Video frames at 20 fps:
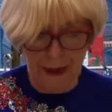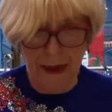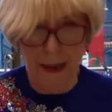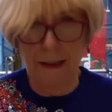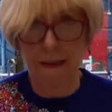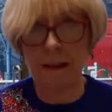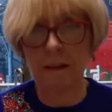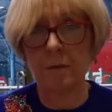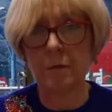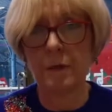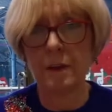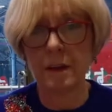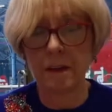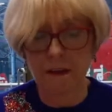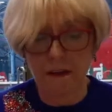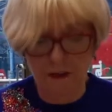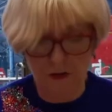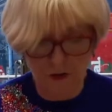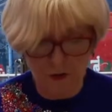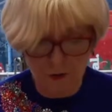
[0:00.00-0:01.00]
And then with the
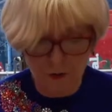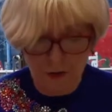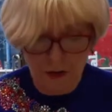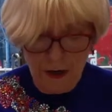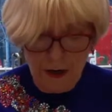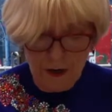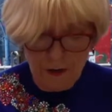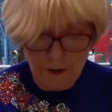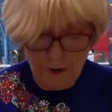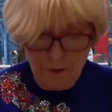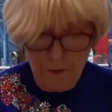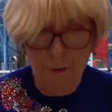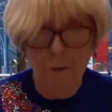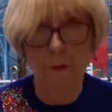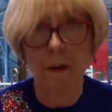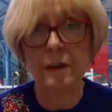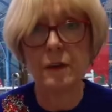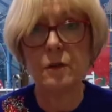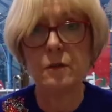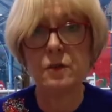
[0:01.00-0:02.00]
straw,
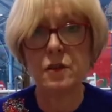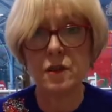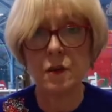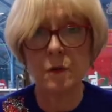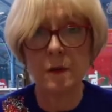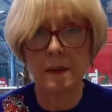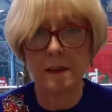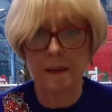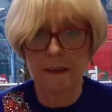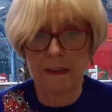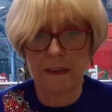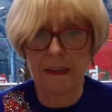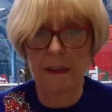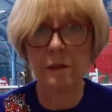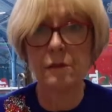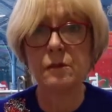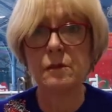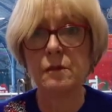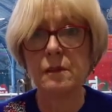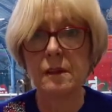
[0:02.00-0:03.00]
when your dough is
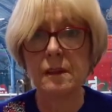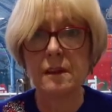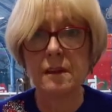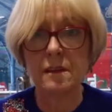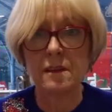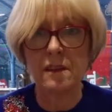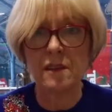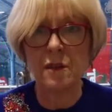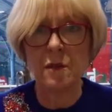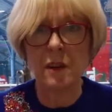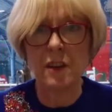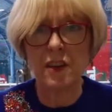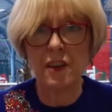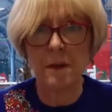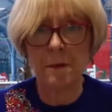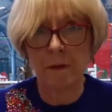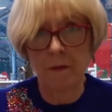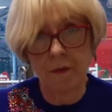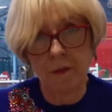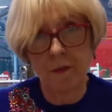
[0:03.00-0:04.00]
still squishy
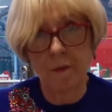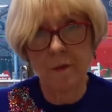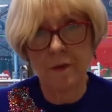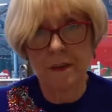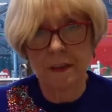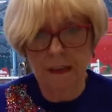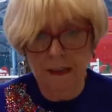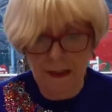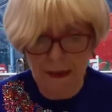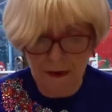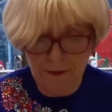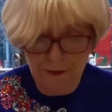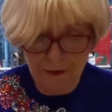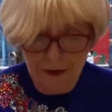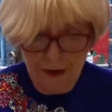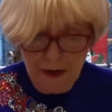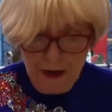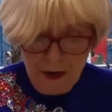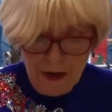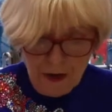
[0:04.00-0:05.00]
before you put it in the
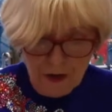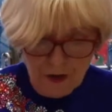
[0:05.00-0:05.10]
oven,